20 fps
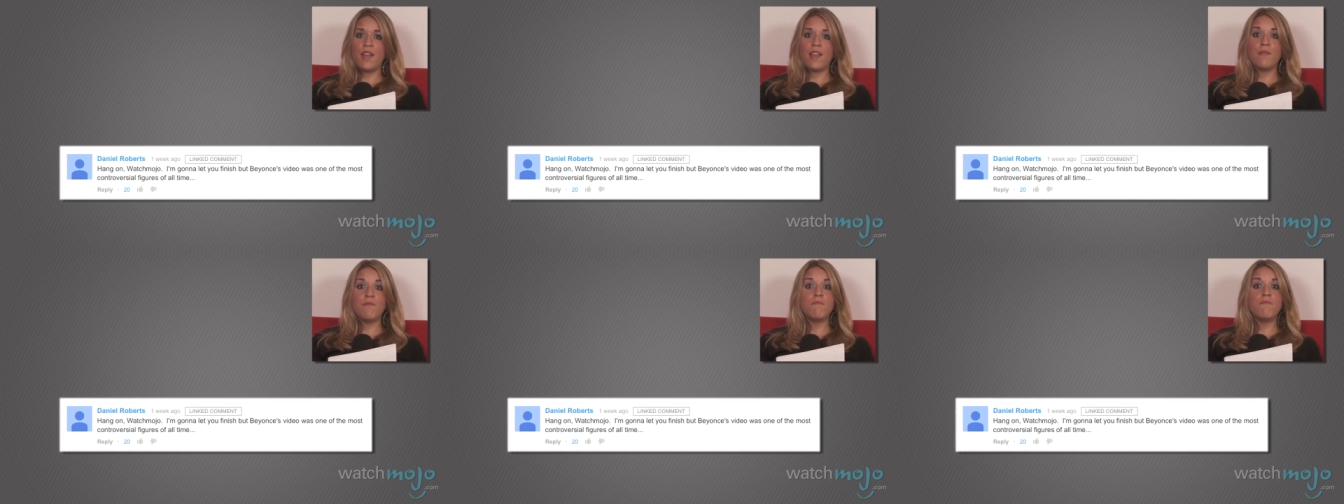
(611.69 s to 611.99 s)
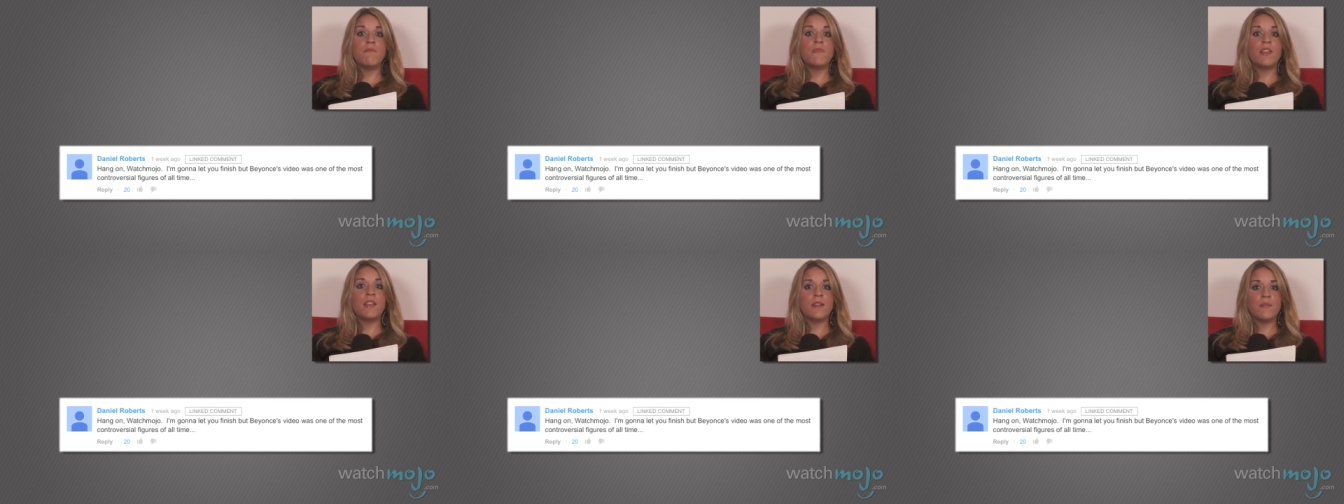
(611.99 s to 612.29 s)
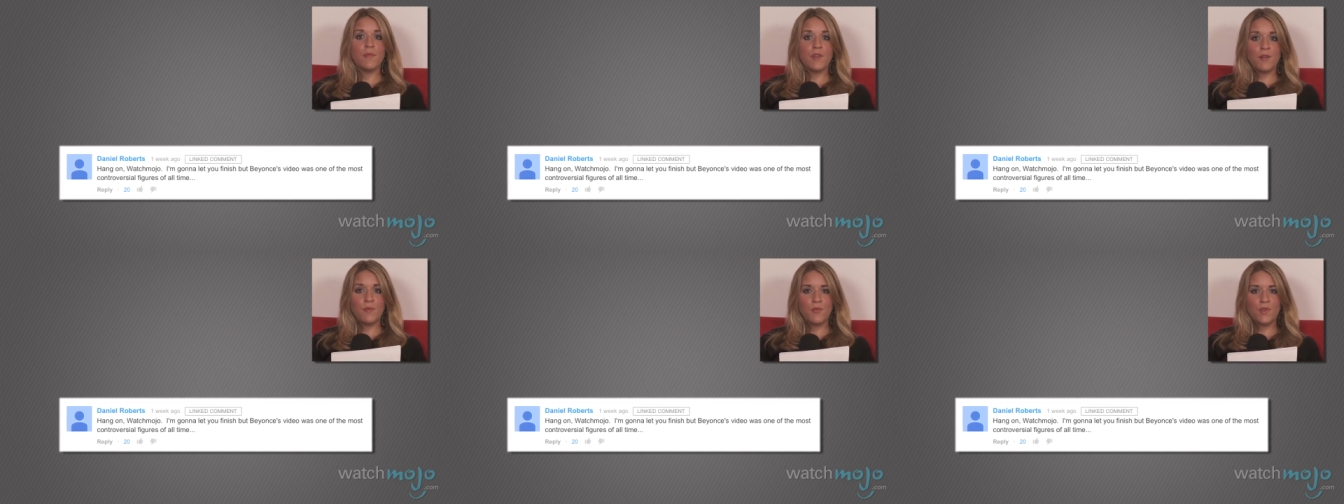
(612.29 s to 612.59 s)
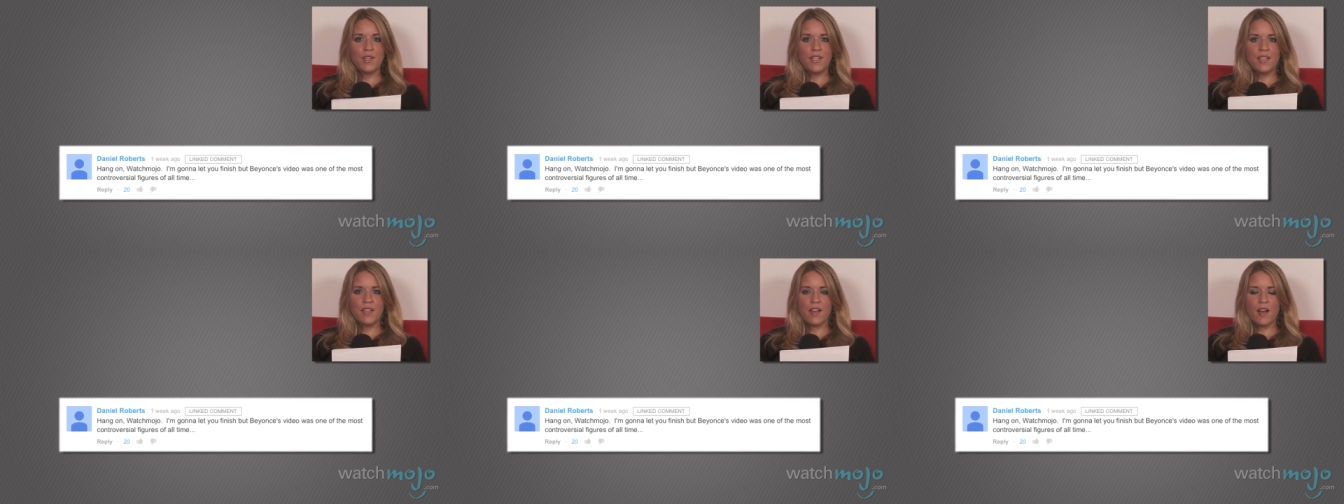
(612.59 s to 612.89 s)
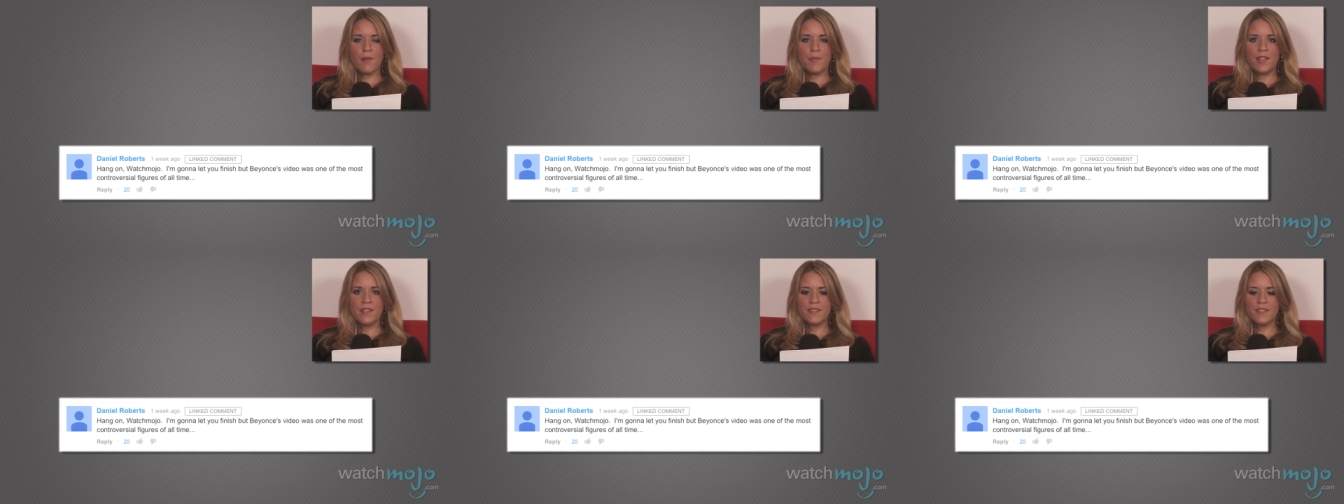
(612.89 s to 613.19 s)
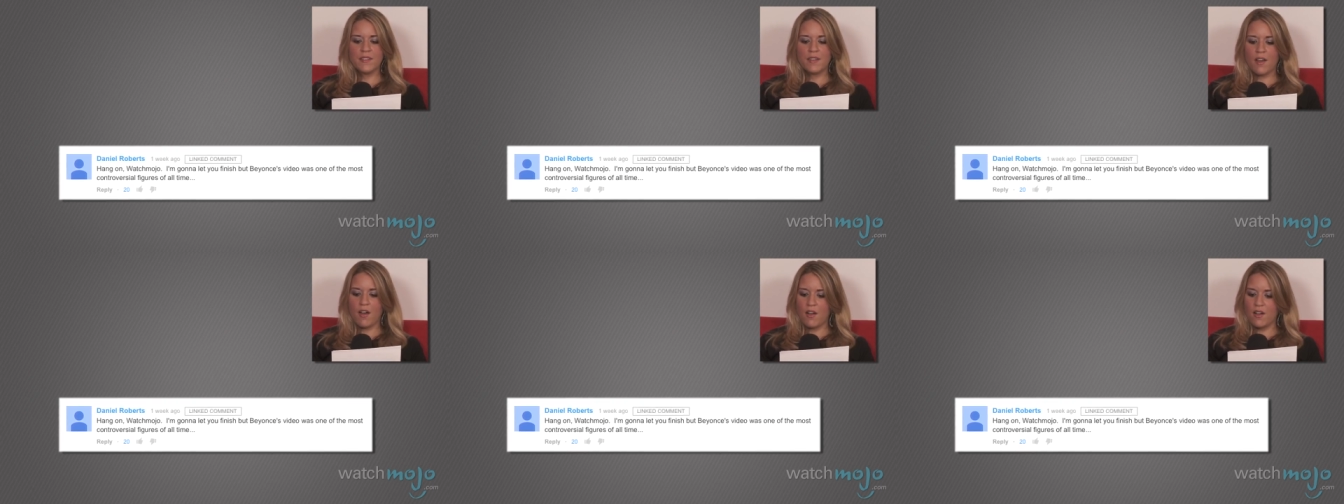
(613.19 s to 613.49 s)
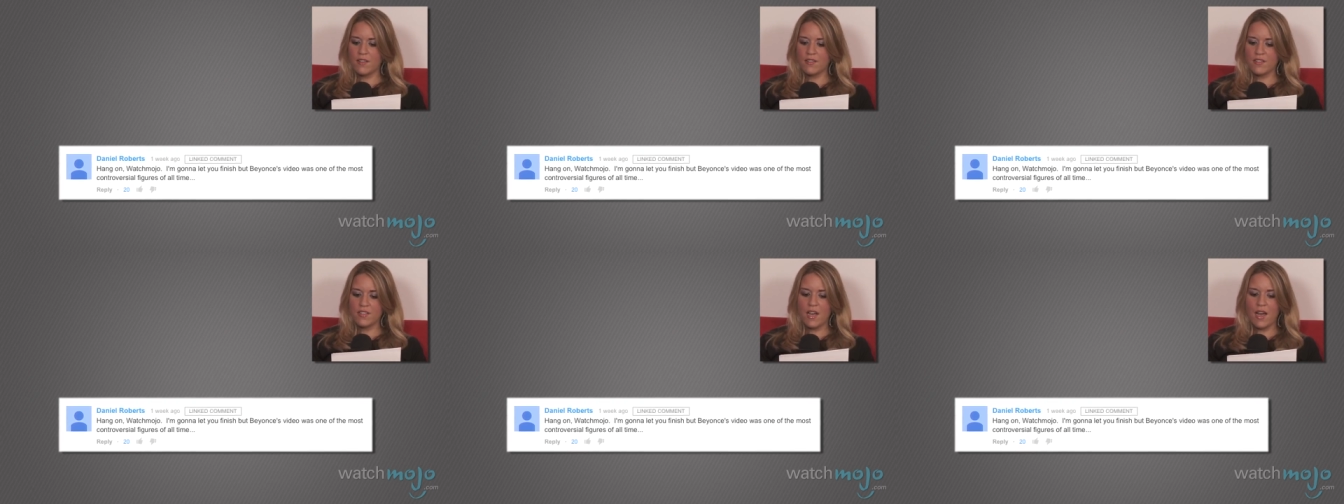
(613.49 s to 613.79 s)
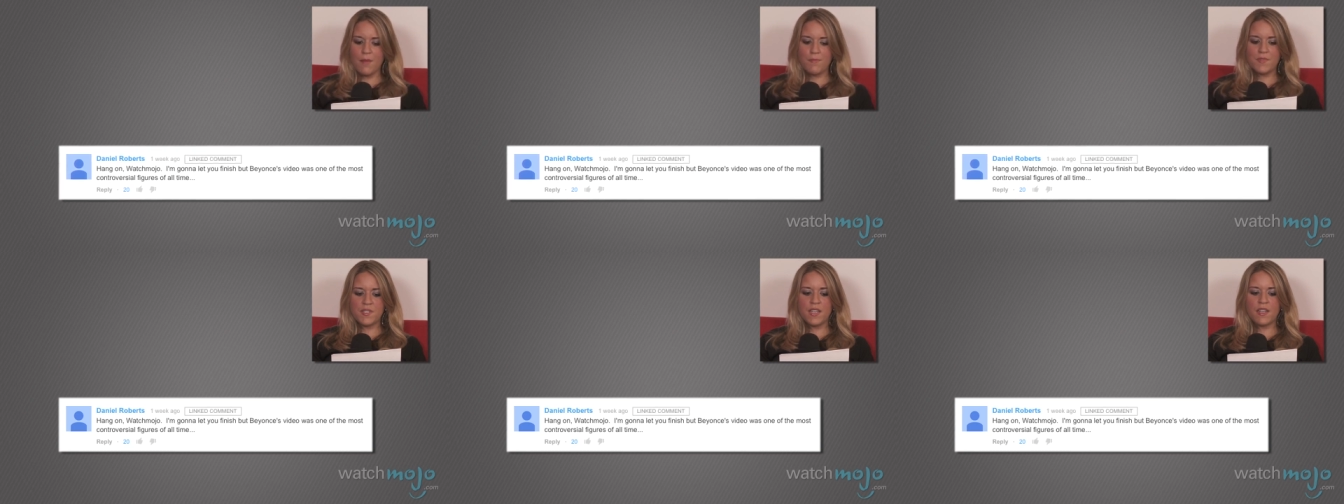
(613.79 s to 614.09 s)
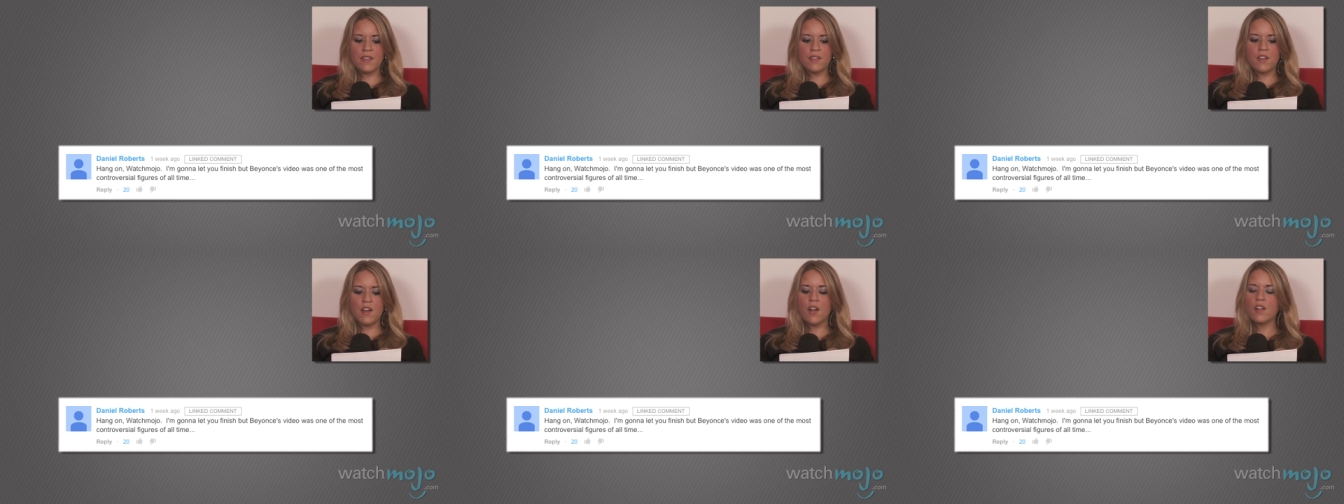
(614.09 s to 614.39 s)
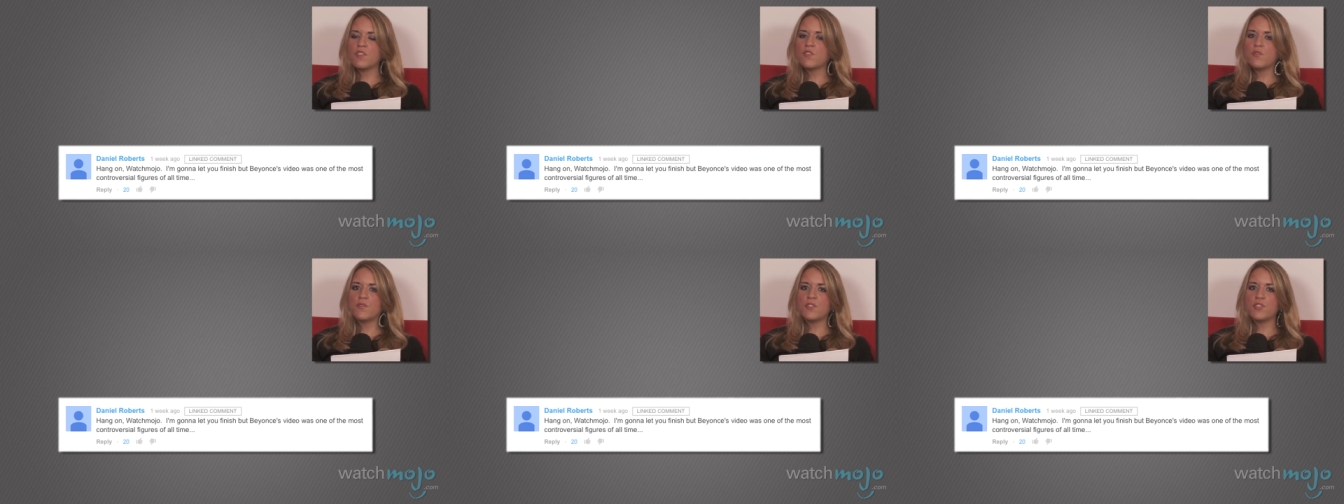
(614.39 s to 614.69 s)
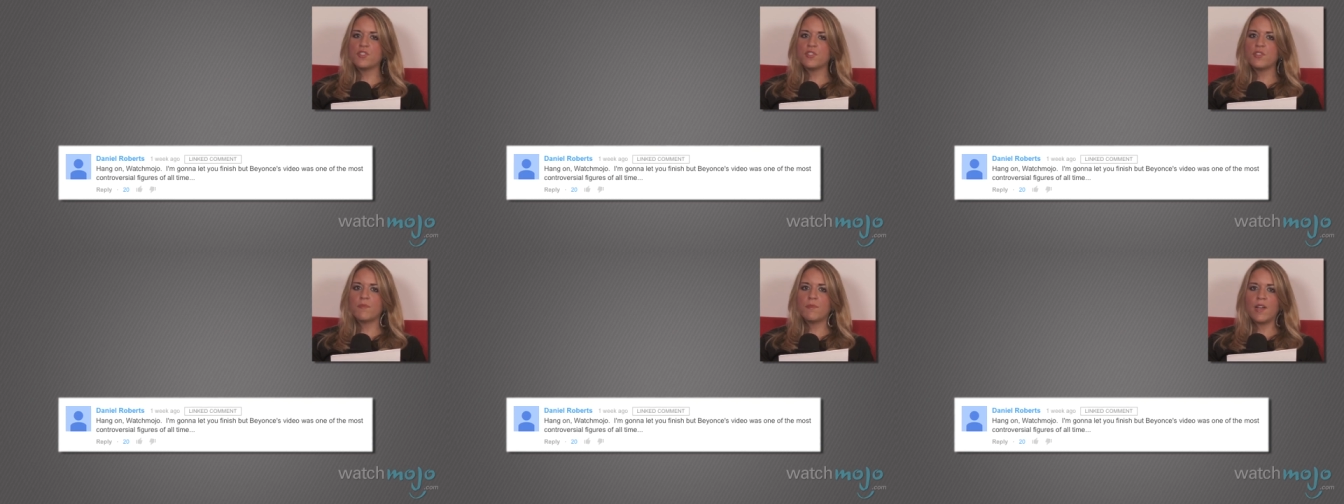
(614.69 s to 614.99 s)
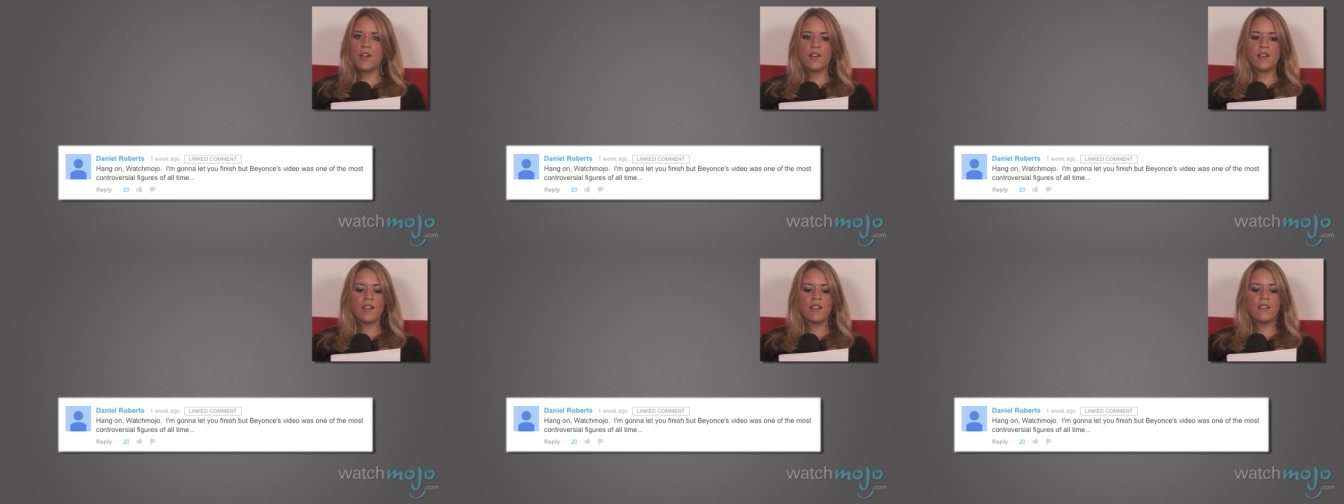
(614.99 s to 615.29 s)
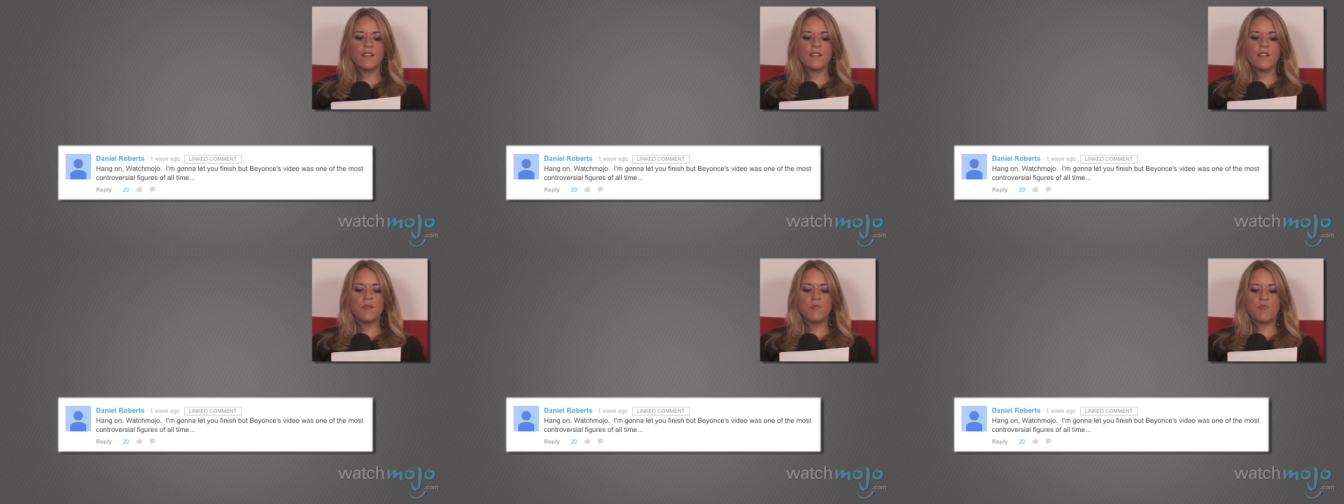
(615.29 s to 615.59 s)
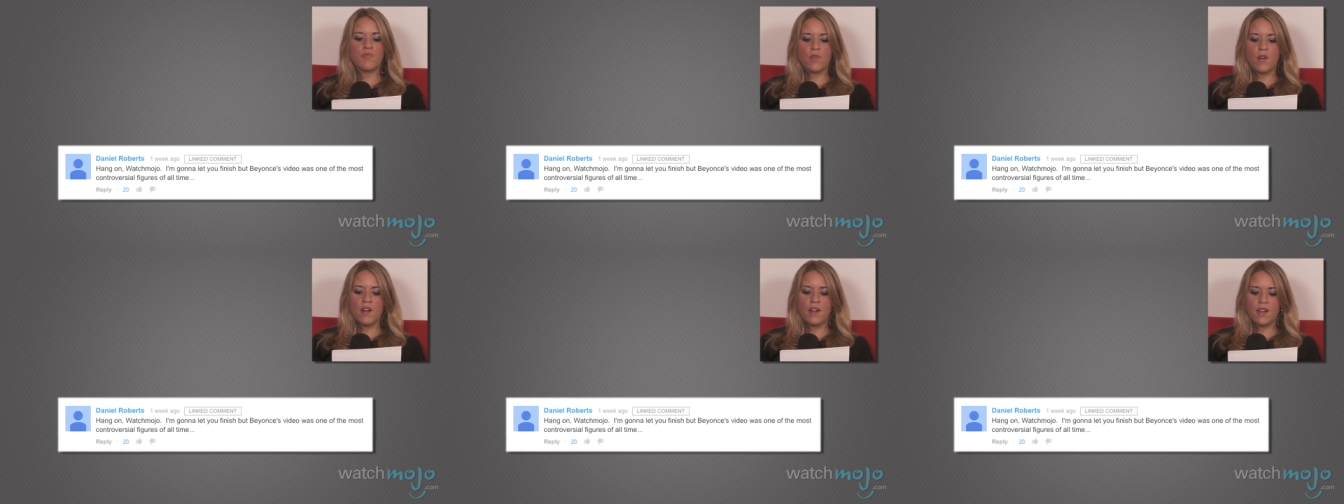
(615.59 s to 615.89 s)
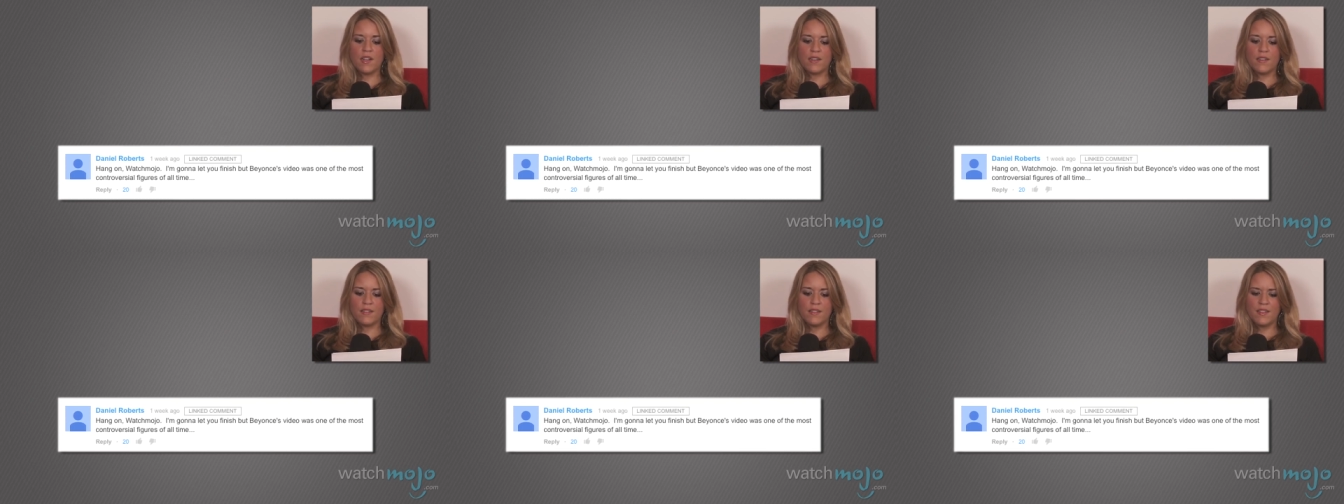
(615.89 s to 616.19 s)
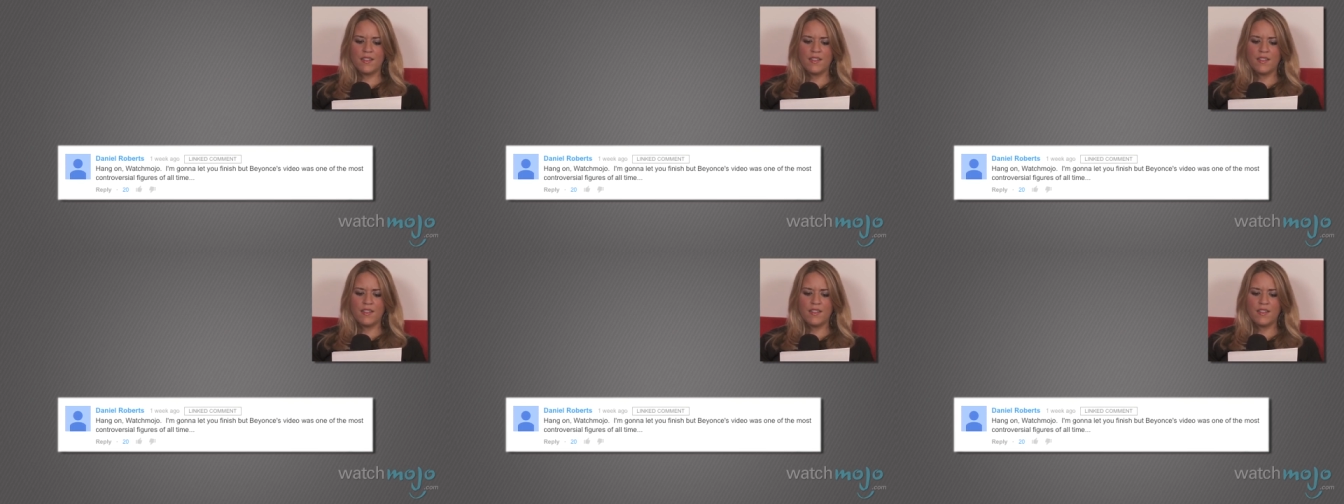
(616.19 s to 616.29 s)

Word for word: a minimum when he commented on top ten controversial Americans abroad.